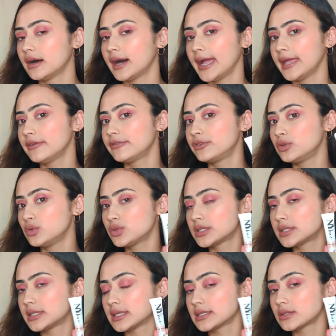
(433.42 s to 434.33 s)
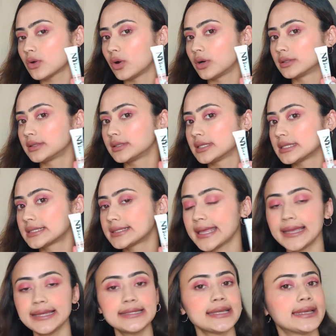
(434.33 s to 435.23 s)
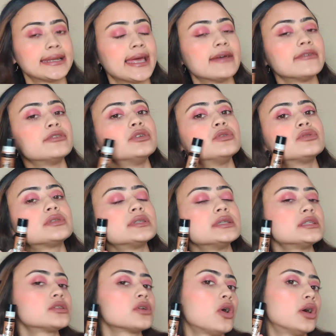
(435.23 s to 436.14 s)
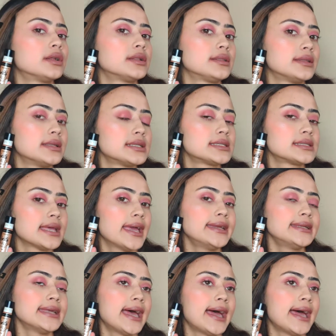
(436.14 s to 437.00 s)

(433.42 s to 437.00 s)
I have used this on this side and I have used this on this side,